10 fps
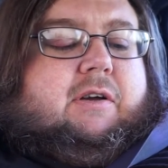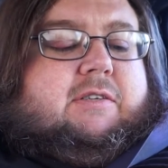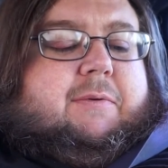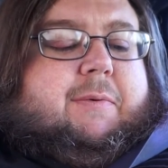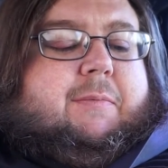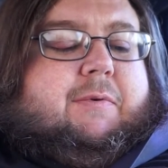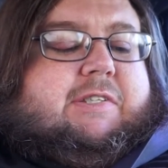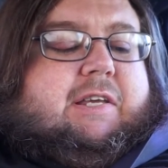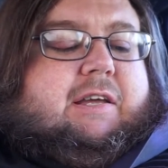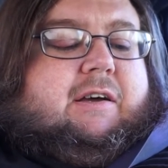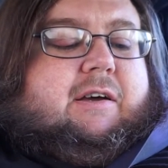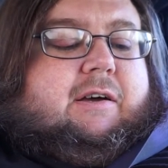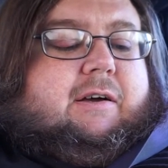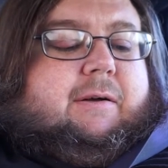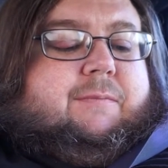Some people said,
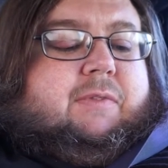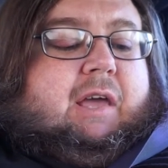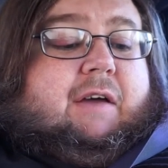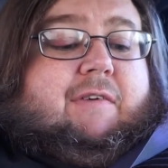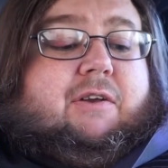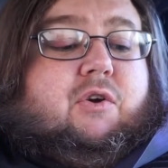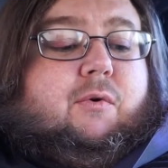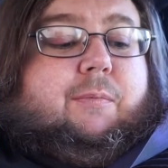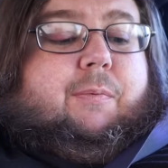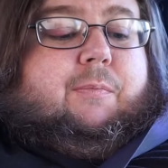uh, I've had no